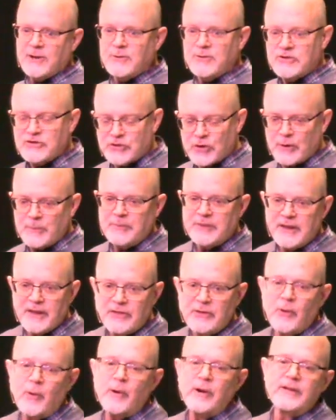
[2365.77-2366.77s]
he usurped the
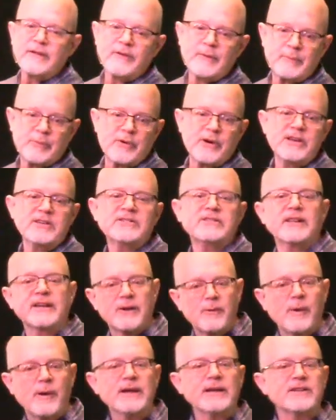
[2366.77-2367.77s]
authority of a priest
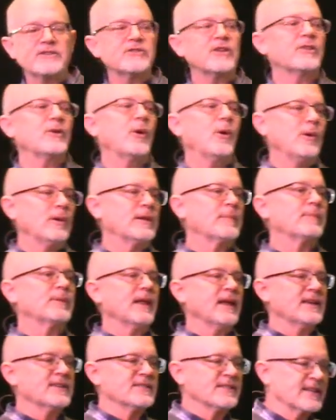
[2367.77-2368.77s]
and he went into the holy
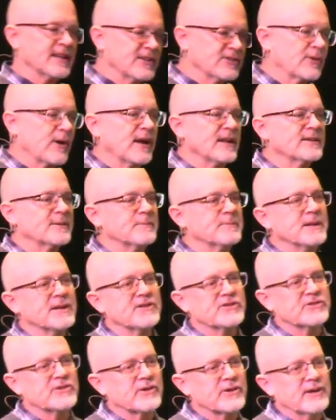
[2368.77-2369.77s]
place and he tried to
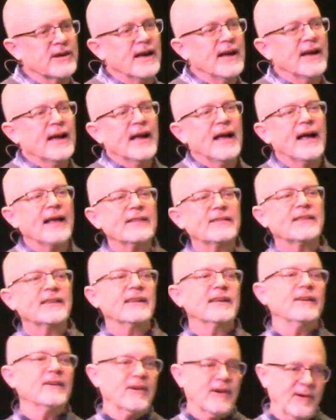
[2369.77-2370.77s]
minister at
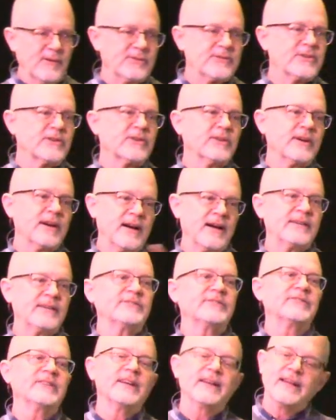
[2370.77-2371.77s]
the altar
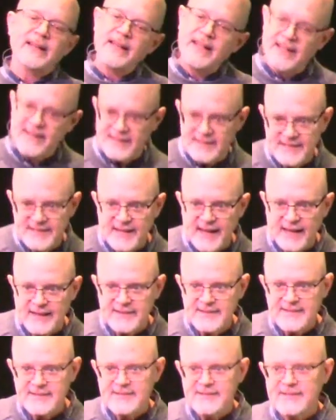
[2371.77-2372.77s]
of
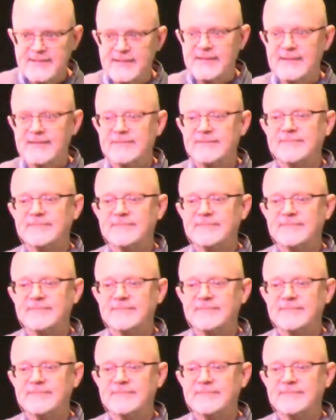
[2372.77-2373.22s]
incense.